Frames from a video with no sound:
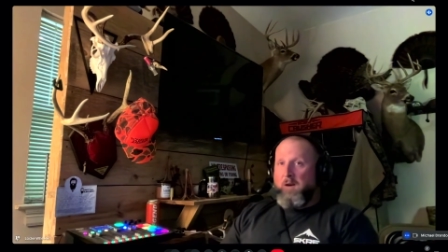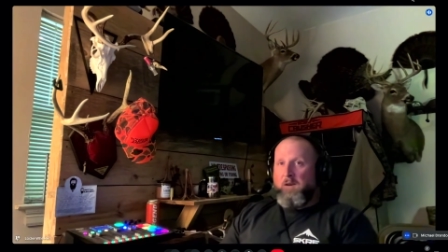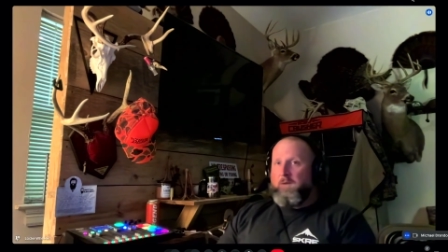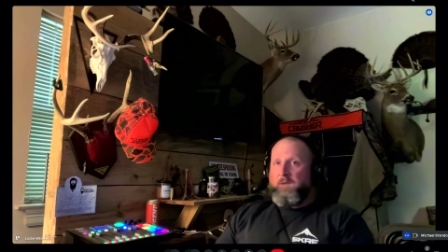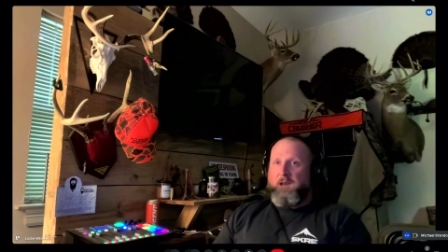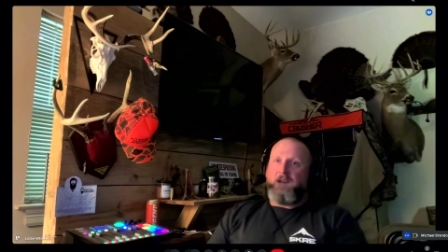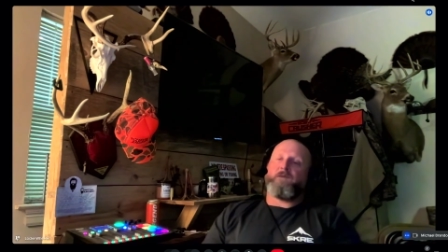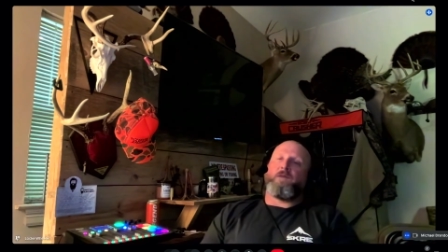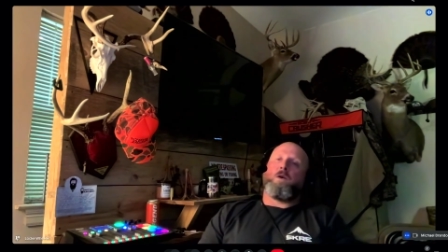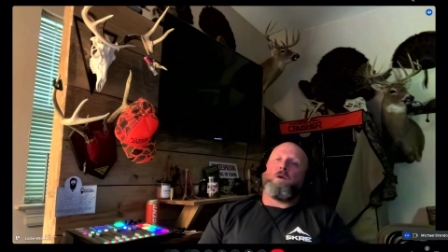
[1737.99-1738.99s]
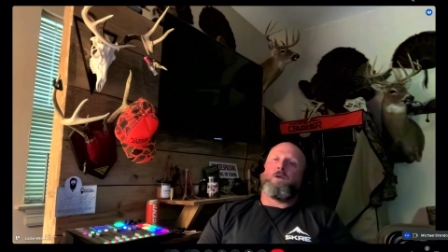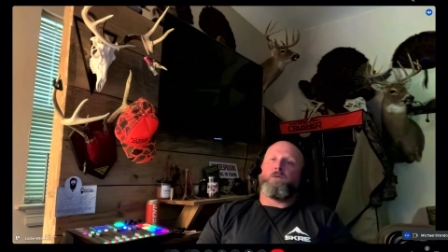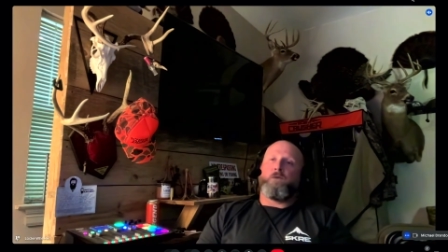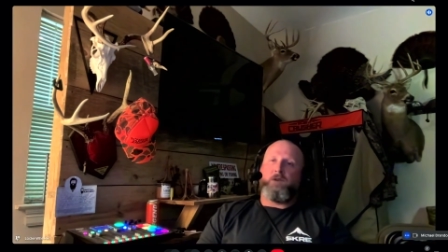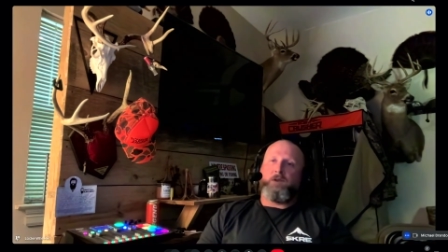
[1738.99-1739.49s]
I'll get on the edge of a
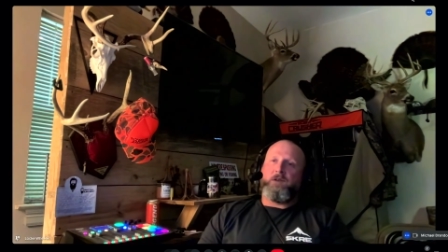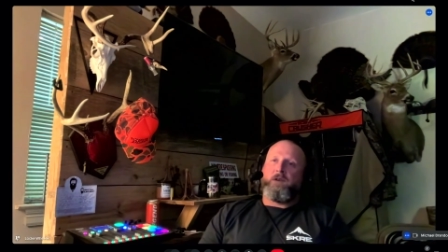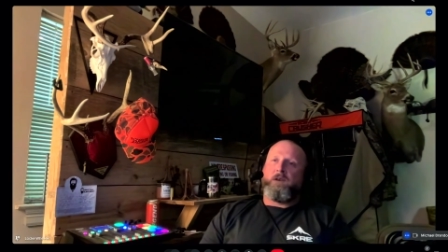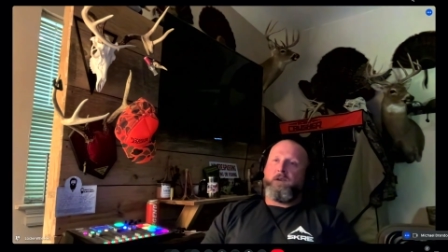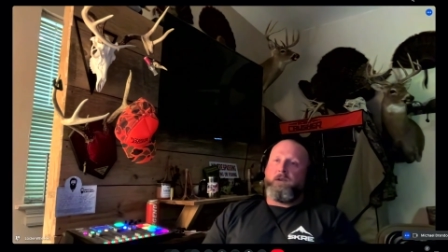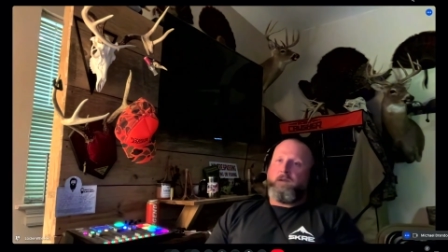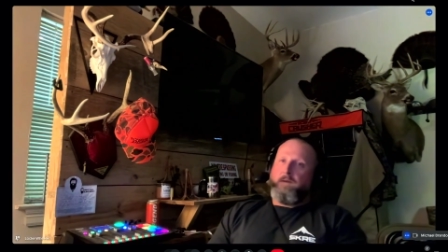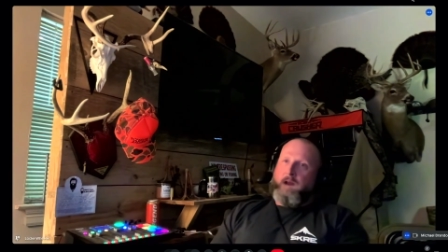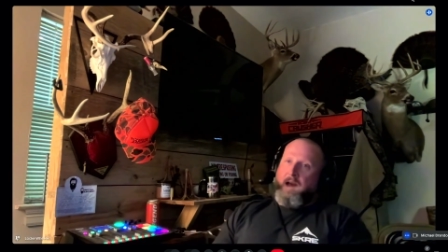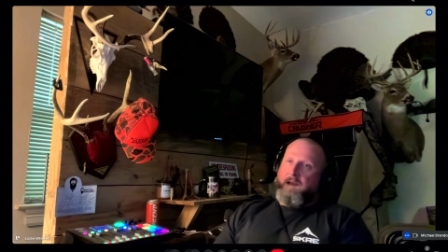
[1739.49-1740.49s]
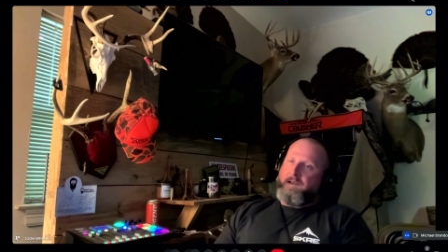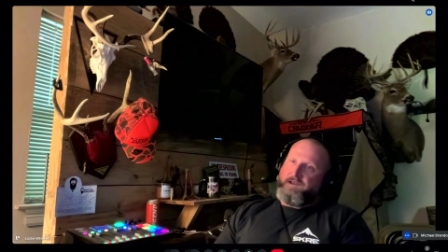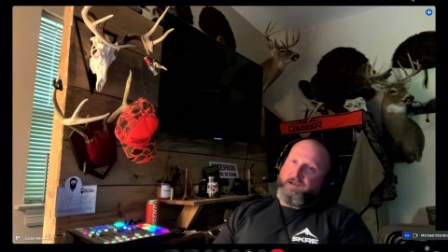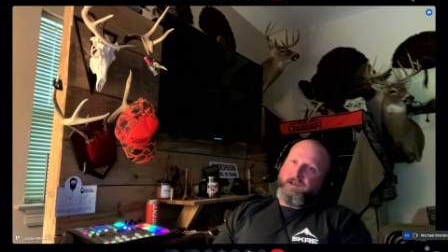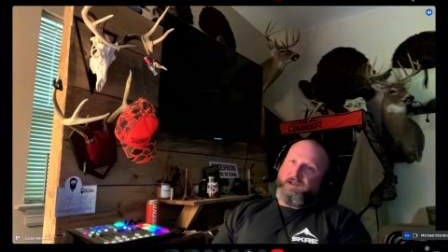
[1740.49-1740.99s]
hardwood. Like,
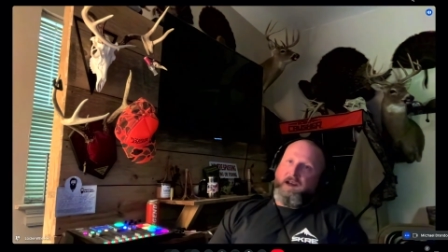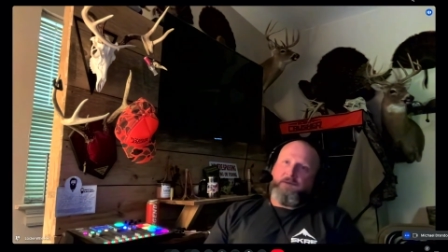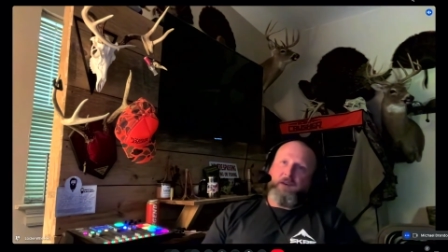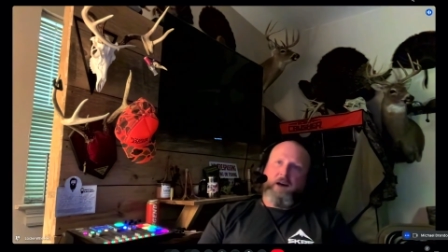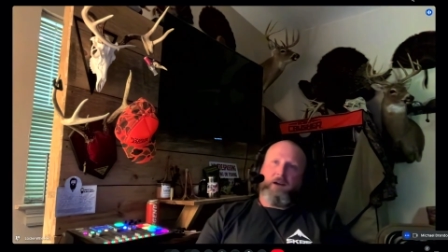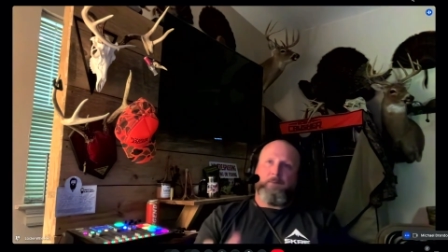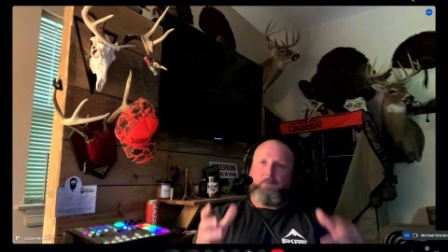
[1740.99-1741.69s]
let's just say I've got